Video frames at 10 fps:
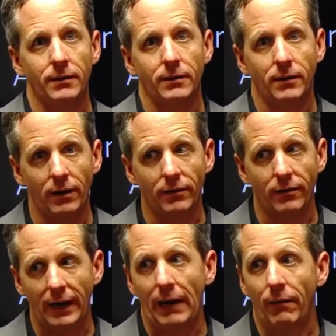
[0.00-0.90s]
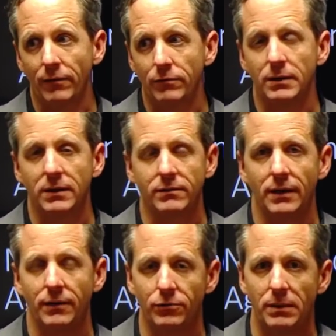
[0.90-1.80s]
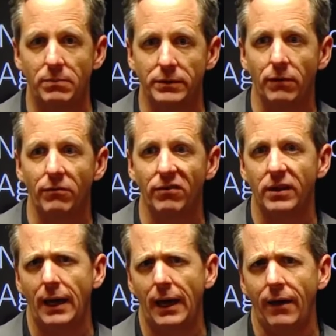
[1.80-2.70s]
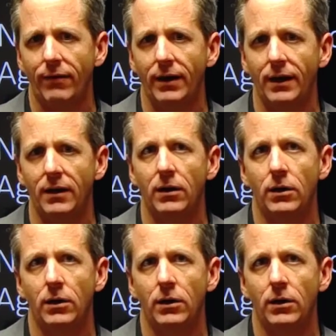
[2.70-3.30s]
longer hours because now those people don't really have a